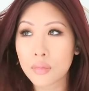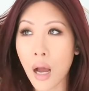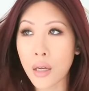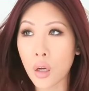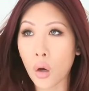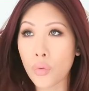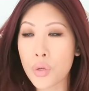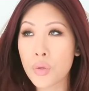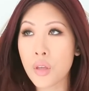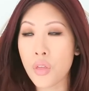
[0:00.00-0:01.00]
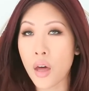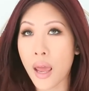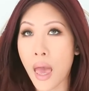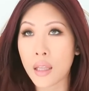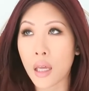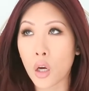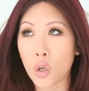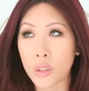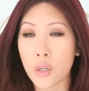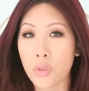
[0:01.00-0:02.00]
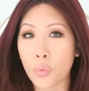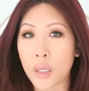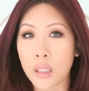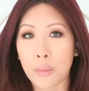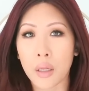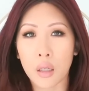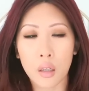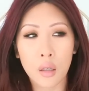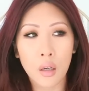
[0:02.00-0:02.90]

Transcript: I know, this was a thought I had like earlier in the week and I'm like,